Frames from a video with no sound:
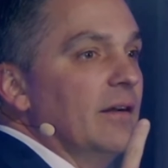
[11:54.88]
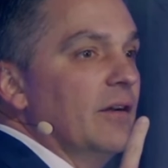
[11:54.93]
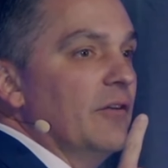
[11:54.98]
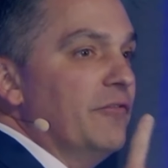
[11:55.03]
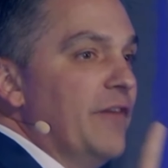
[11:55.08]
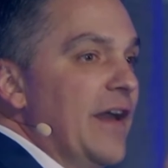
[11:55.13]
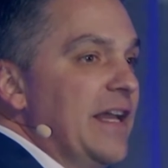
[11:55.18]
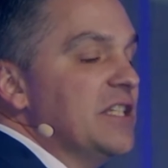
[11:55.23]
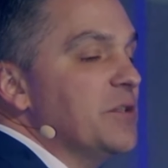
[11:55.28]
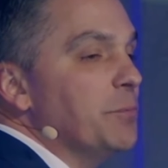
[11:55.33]

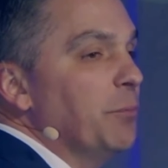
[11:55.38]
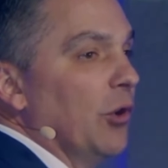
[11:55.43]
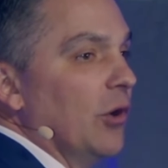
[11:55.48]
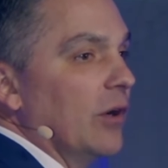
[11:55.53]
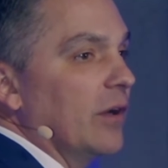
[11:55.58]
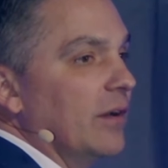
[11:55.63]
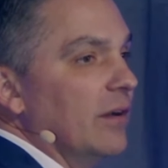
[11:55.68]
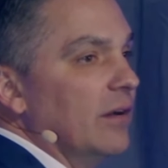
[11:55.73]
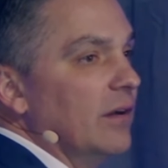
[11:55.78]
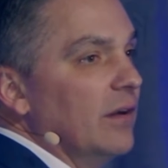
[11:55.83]

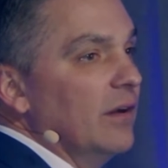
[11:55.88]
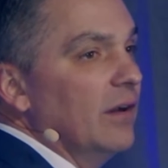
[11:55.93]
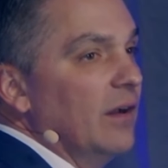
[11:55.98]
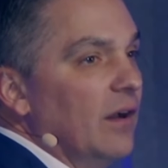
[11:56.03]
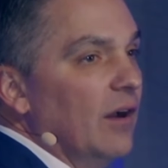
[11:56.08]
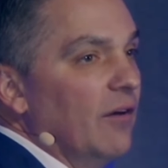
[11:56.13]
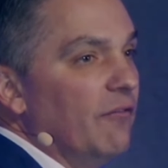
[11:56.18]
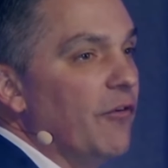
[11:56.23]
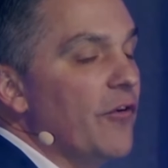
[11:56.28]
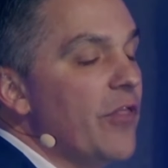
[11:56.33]
Facebook,
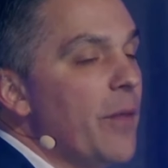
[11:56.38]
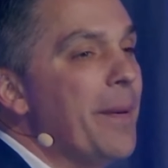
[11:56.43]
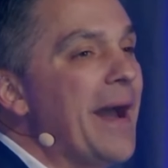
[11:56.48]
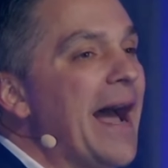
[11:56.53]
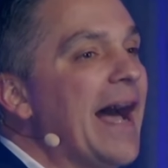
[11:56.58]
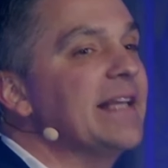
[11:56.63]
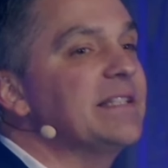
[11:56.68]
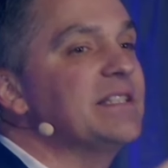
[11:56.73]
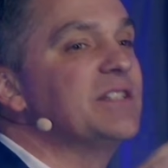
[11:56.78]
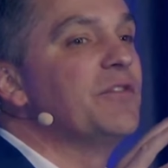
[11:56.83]
for the
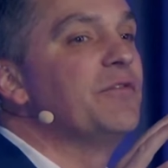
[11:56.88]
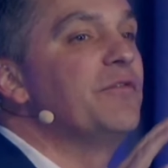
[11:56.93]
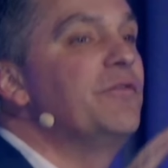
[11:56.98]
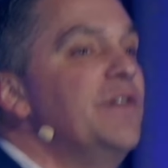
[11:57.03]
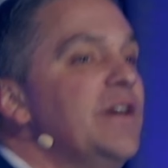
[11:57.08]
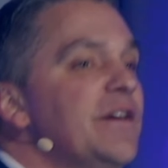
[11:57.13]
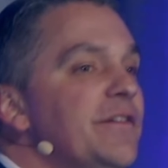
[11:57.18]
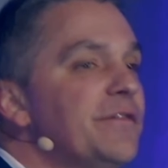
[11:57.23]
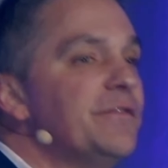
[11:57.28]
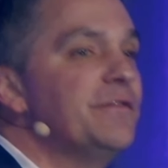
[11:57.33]
past
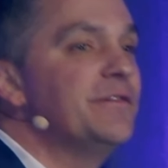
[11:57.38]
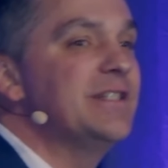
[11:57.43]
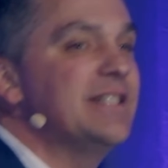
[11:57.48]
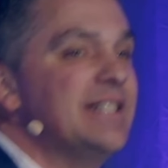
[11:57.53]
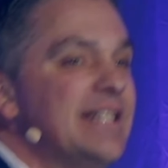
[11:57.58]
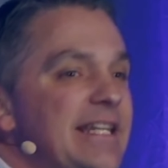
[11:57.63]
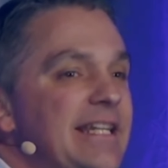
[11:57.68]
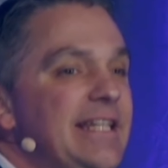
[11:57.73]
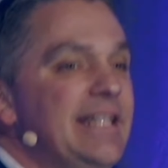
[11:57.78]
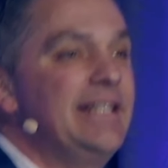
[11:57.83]

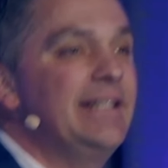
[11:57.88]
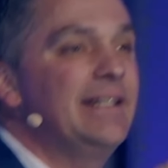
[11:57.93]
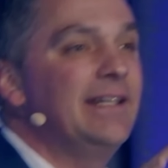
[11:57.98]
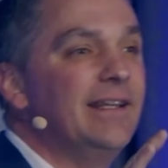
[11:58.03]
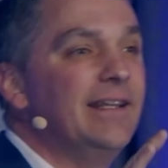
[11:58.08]
fifteen